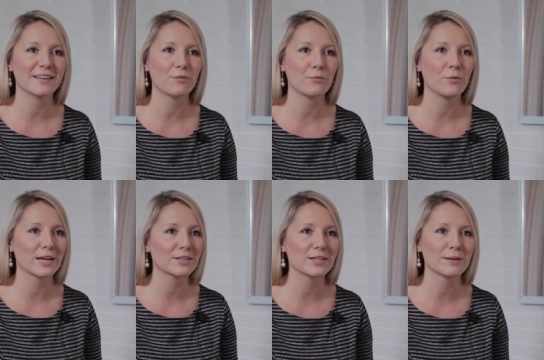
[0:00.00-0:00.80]

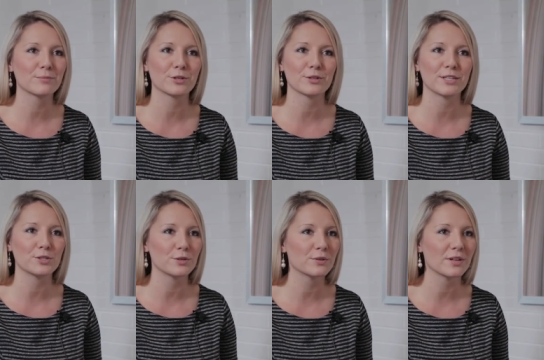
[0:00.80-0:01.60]
One club grew
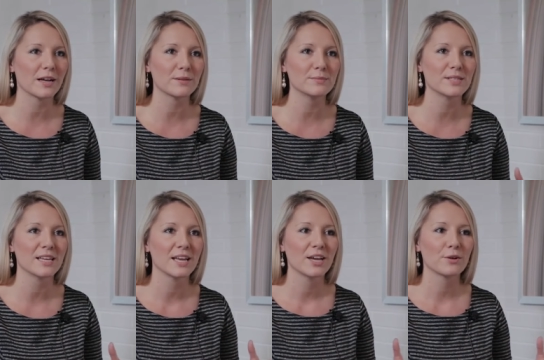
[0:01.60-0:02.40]
to two clubs,
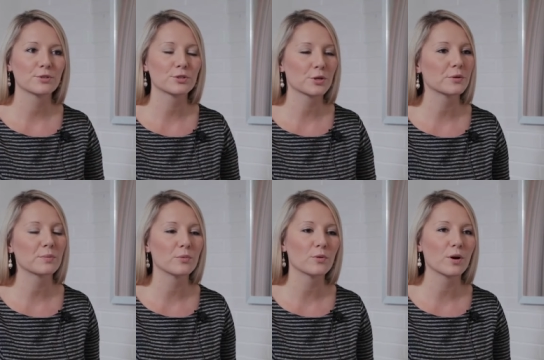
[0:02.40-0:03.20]
which grew
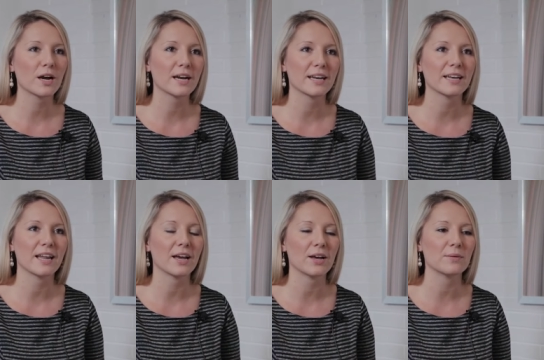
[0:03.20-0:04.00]
to more,
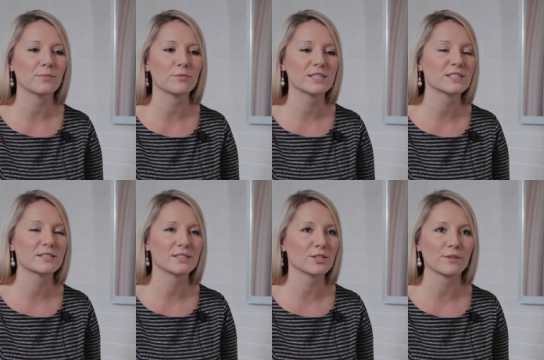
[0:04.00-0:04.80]
and um, we
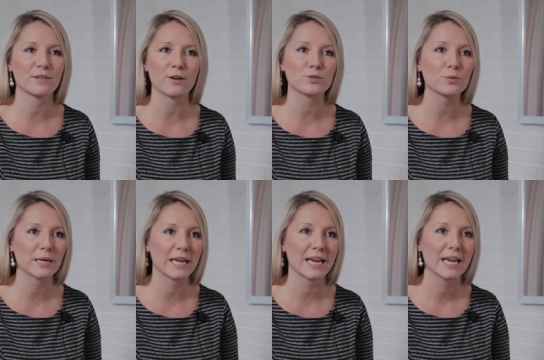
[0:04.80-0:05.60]
serve now
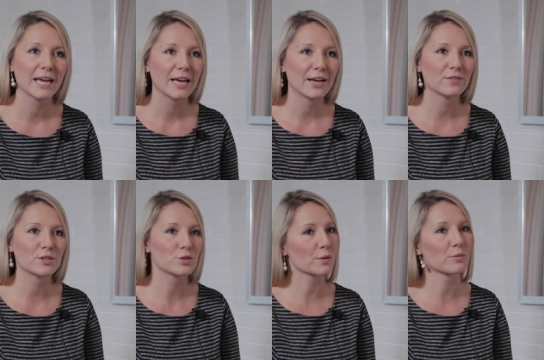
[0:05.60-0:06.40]
20
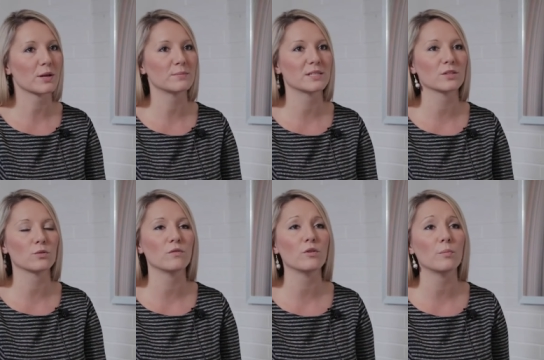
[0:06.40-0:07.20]
of the strip clubs in
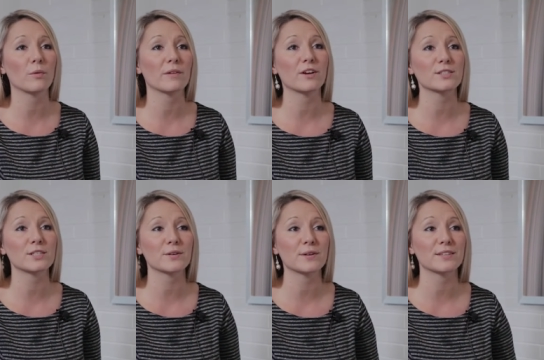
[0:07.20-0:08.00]
Louisville, but we've
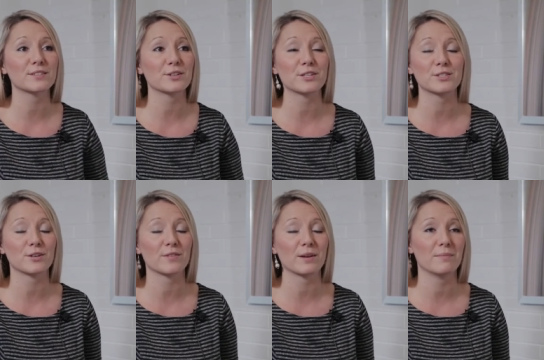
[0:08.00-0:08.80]
also started
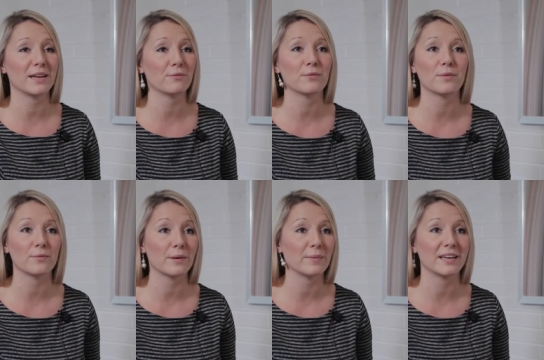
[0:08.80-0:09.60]
serving many
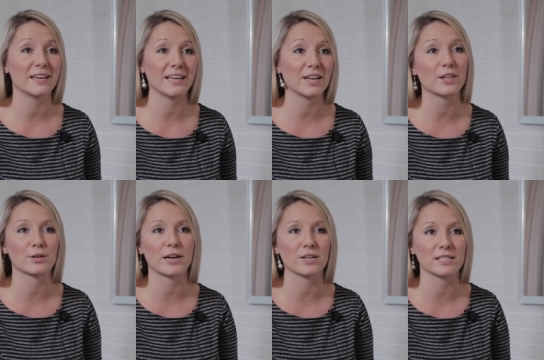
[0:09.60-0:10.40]
women in
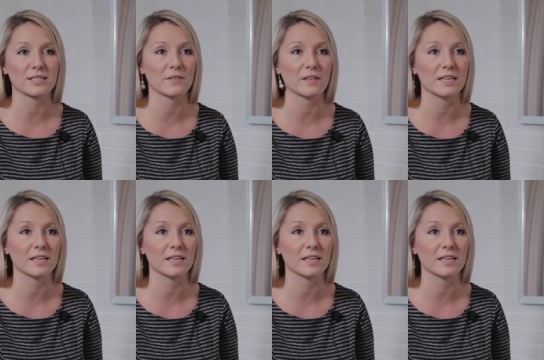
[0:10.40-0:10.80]
other areas of the